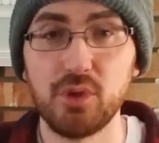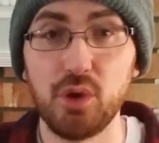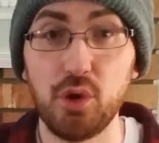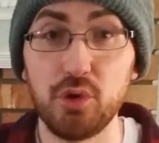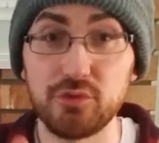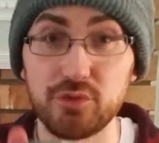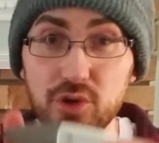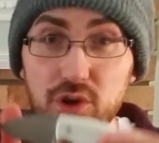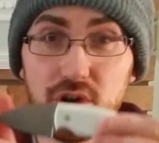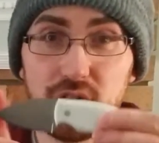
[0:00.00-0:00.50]

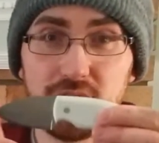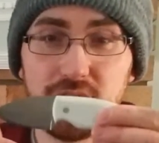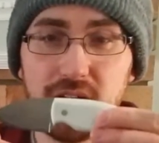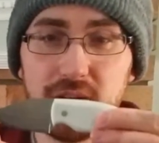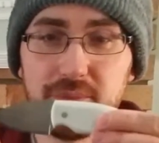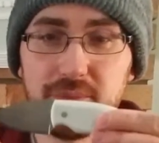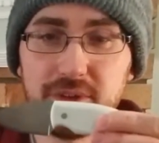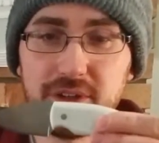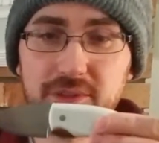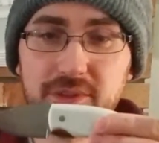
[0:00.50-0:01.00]
Overall,
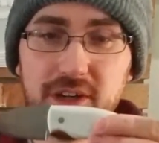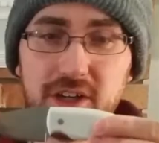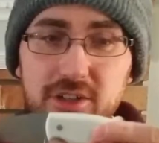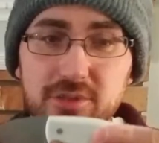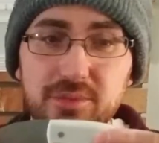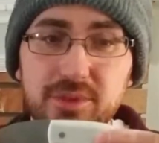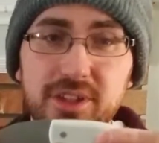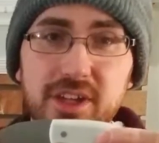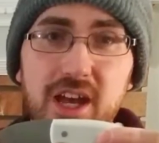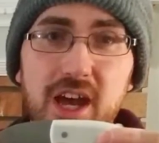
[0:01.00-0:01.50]
I'm
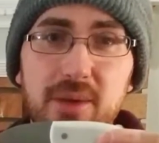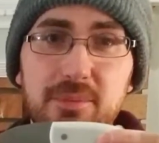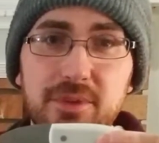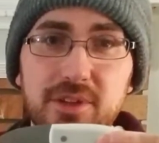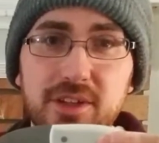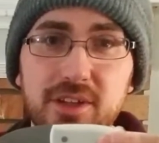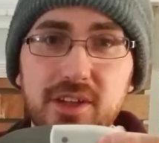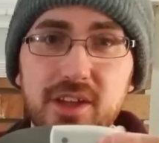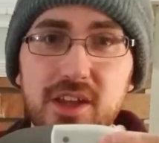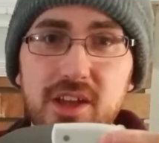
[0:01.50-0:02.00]
incredibly
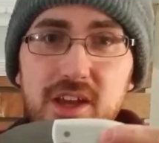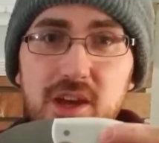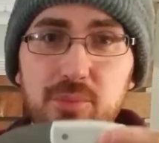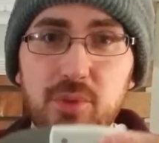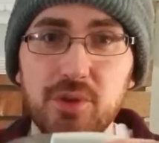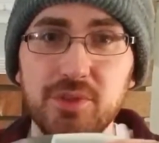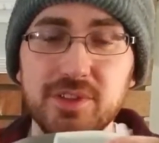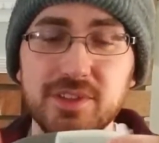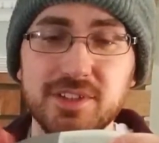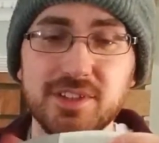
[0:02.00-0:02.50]
happy
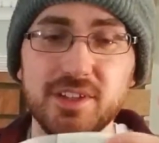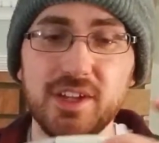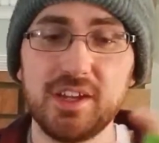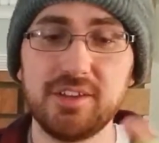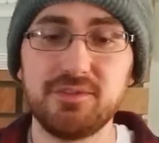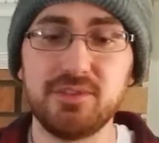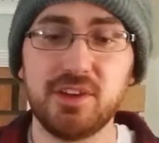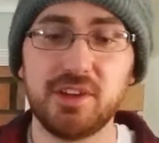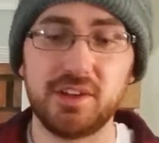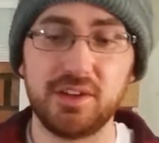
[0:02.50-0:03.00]
about this
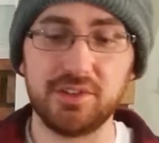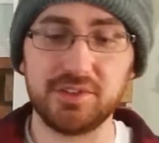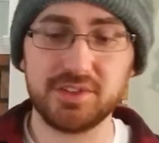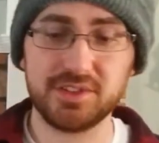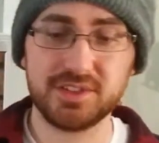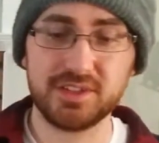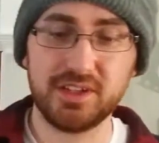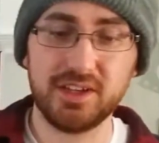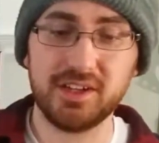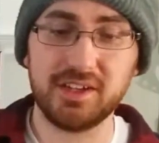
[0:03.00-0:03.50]
knife, and I'll
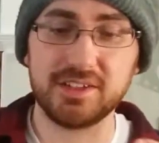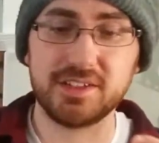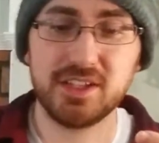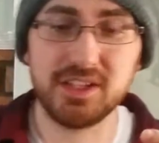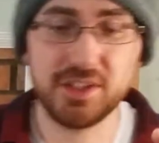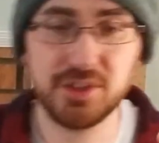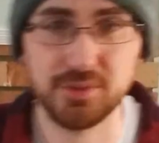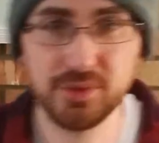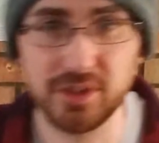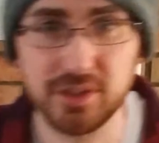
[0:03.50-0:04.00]
just kind of
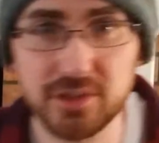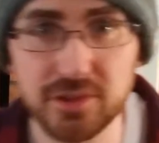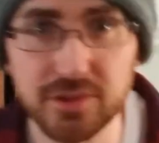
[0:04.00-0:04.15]
take you in